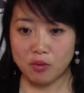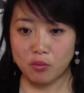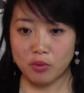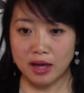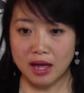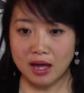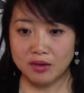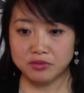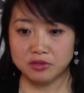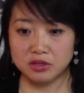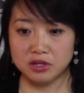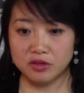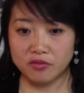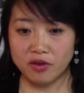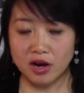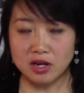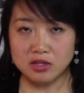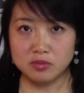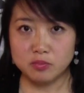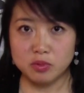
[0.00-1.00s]
We have to
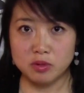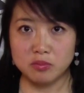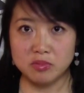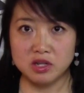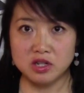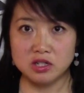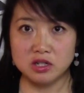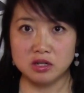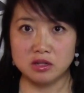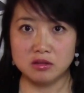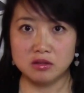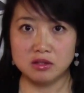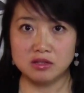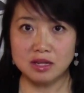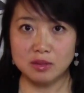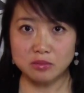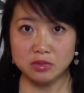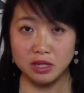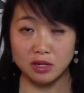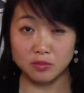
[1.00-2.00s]
give us permission.
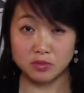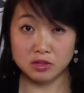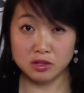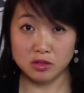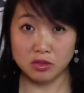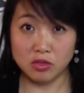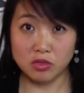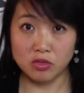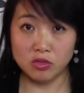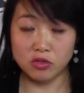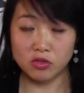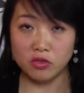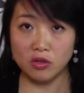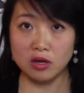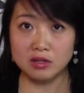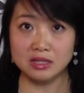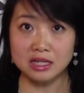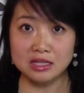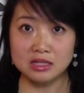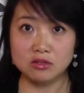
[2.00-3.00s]
Sometimes the
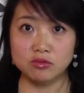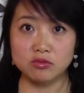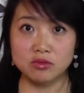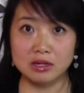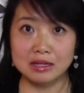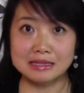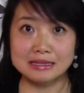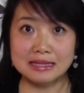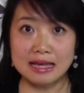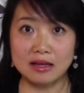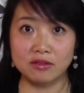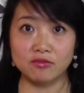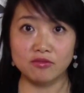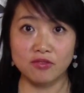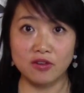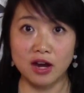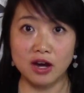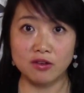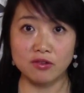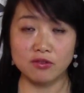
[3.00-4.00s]
thought doesn't really sound
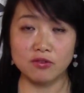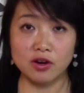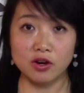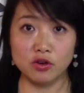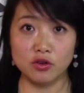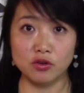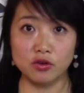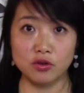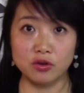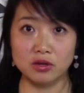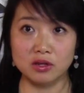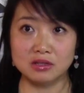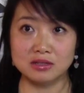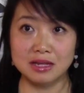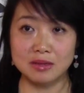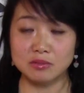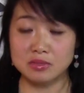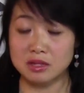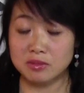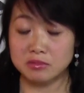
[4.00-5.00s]
very, very good. It
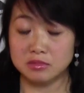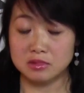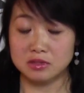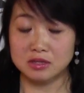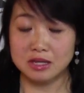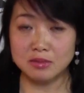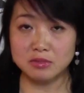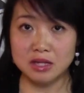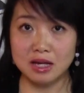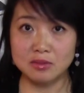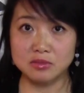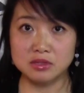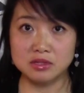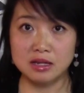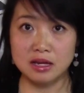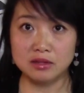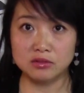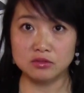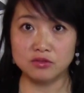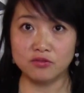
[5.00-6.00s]
sometimes
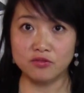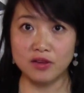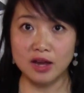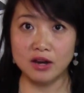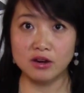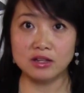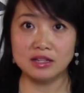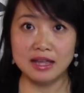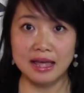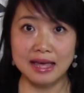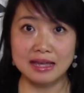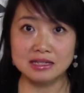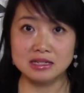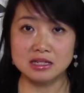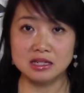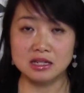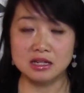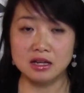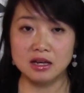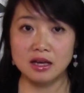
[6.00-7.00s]
sounds very
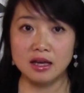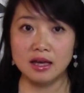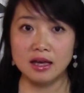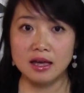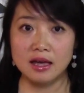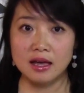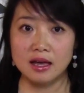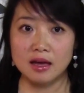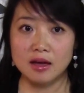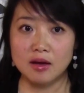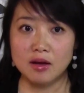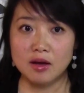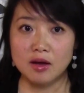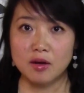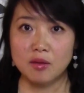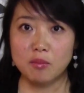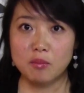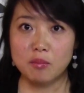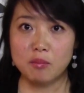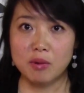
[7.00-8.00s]
nasty.
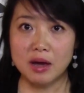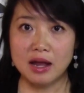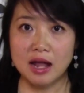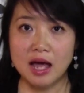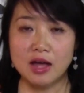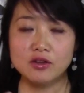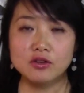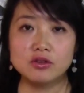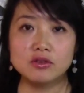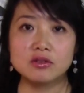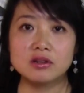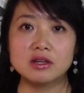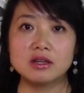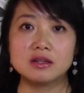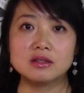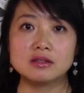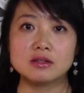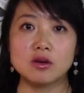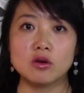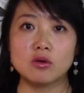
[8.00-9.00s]
But
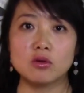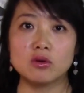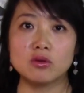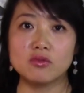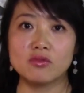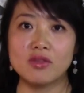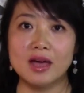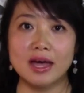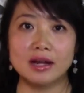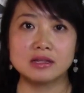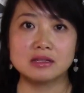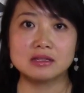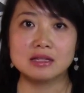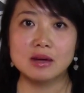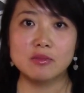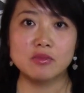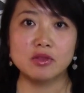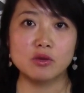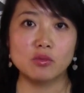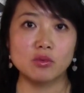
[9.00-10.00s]
underneath all of that is
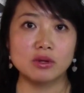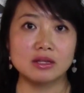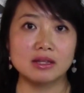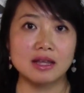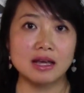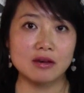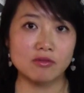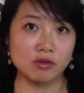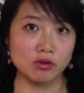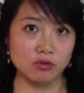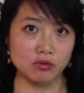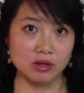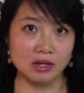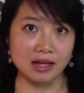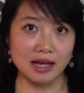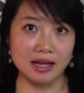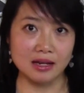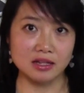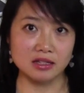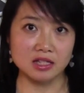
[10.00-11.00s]
something we never
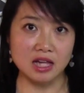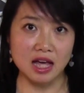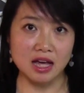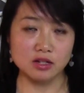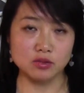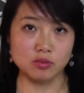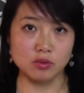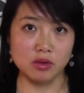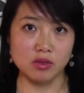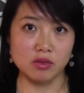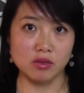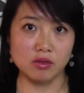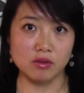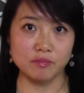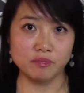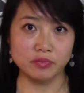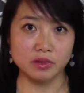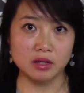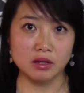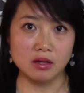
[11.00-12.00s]
really get in touch with.
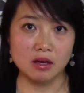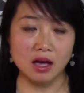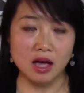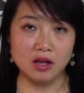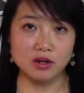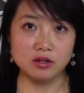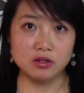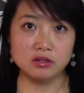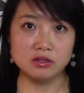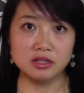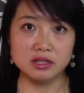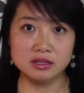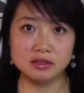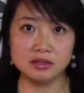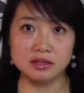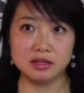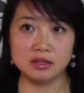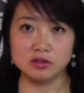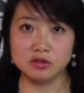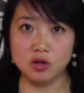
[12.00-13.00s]

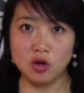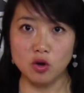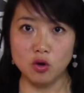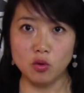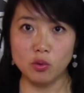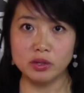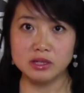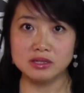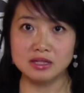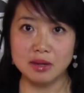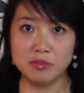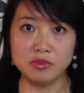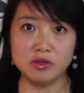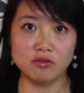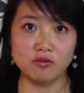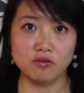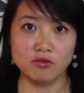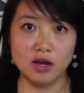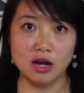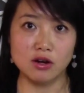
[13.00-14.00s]
Underneath it is always
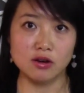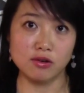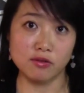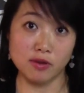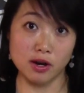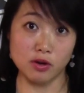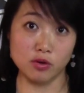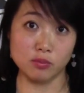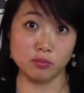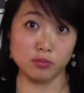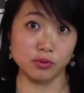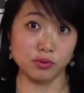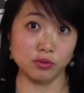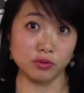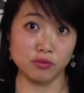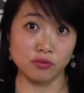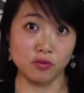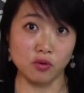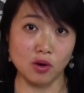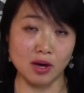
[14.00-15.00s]
something very, very
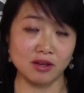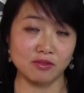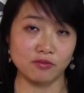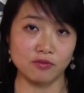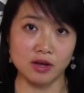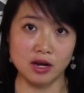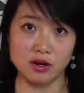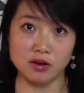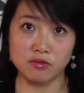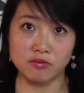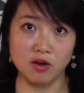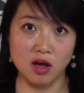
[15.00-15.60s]
beautiful and very